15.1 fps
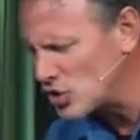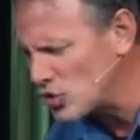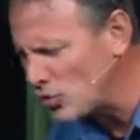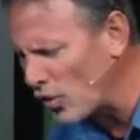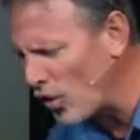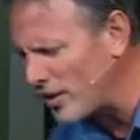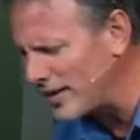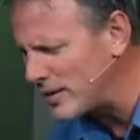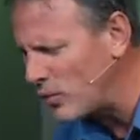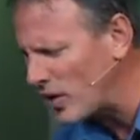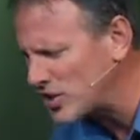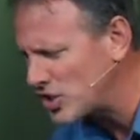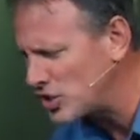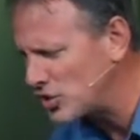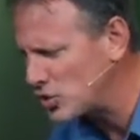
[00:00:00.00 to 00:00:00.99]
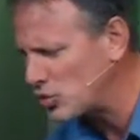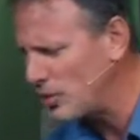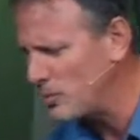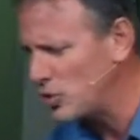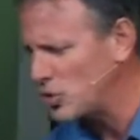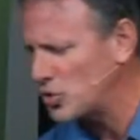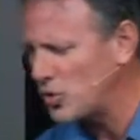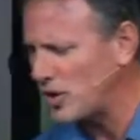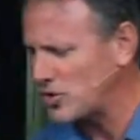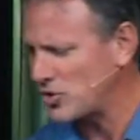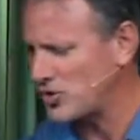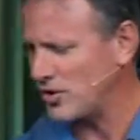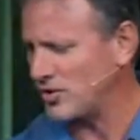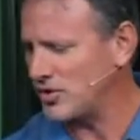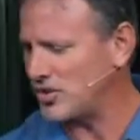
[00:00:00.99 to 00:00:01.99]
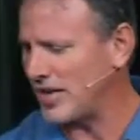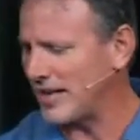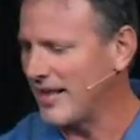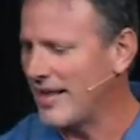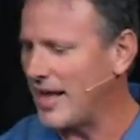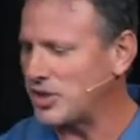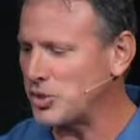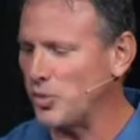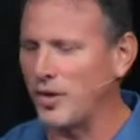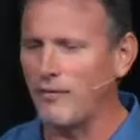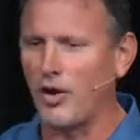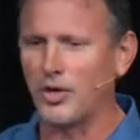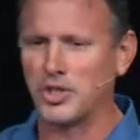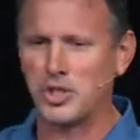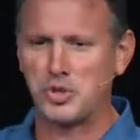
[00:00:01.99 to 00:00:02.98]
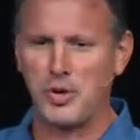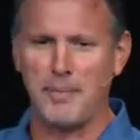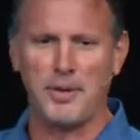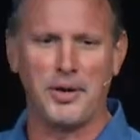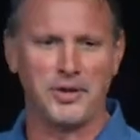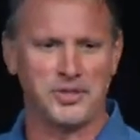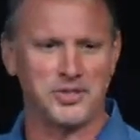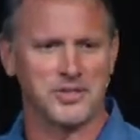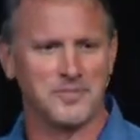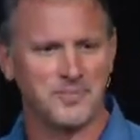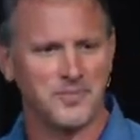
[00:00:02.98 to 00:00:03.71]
drawn and he wants to distribute treasures there, just like that's one of our distributors.